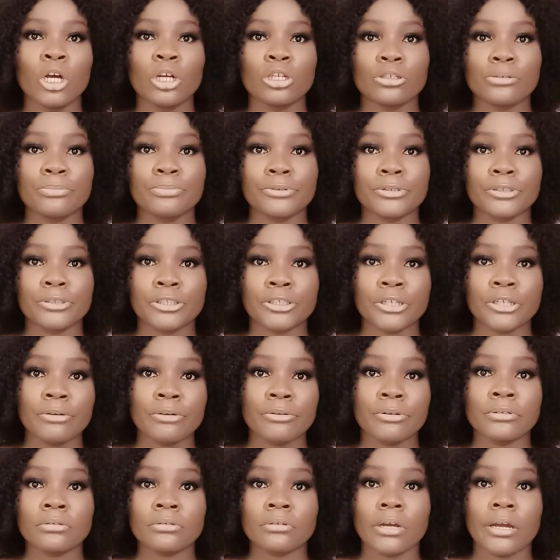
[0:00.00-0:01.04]
to be
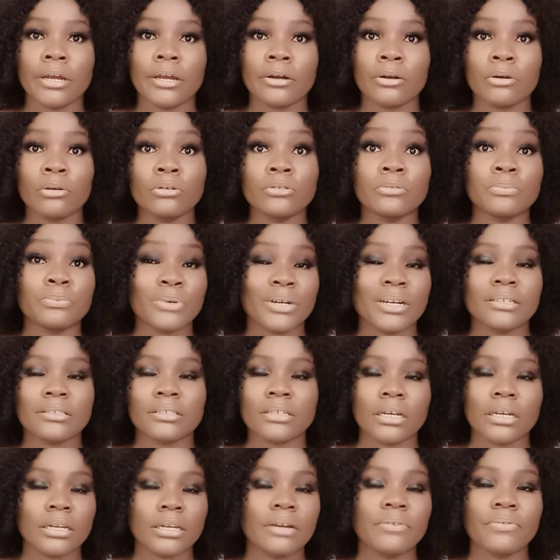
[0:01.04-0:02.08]
sharing clothes brands
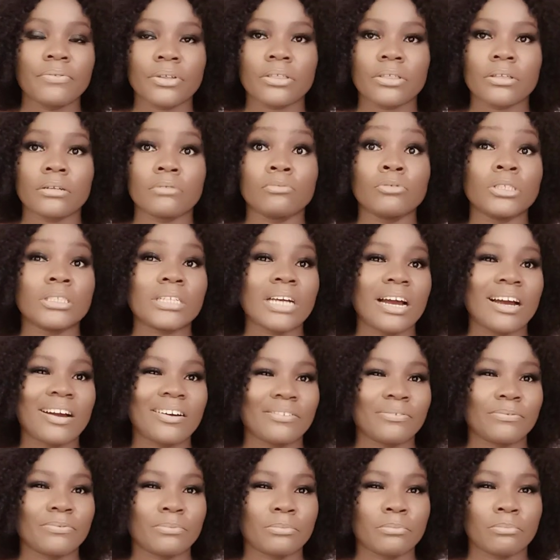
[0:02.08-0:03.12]
and everything, which I
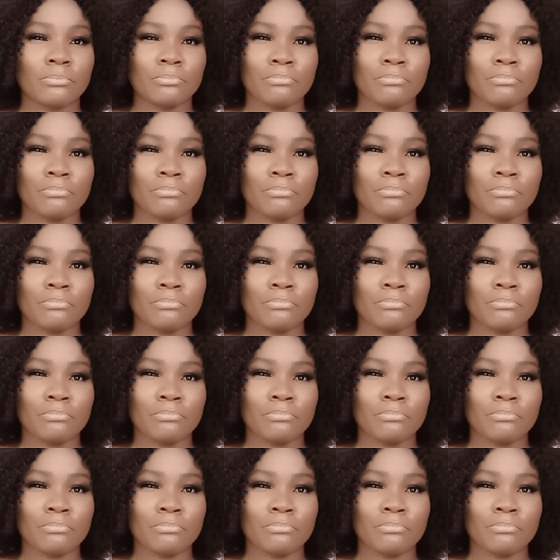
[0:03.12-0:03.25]
have